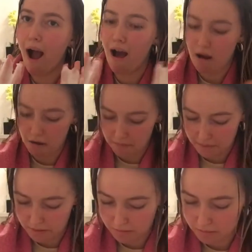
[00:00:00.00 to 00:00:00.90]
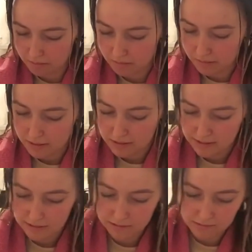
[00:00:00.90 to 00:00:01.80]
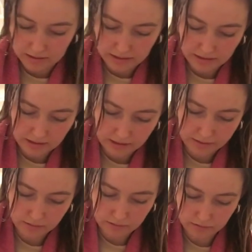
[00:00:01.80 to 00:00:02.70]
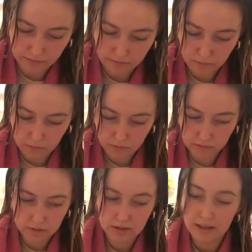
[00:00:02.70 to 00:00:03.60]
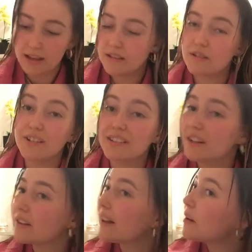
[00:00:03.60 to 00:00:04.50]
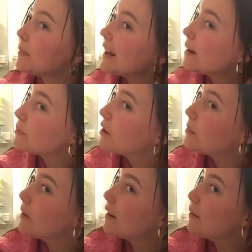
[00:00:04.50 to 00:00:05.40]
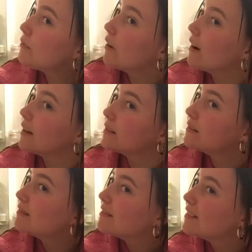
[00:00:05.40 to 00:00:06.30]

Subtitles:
Oh my god. Oh dear, I think I got it on the floor. As long as I don't get it on my laptop, I'm fine.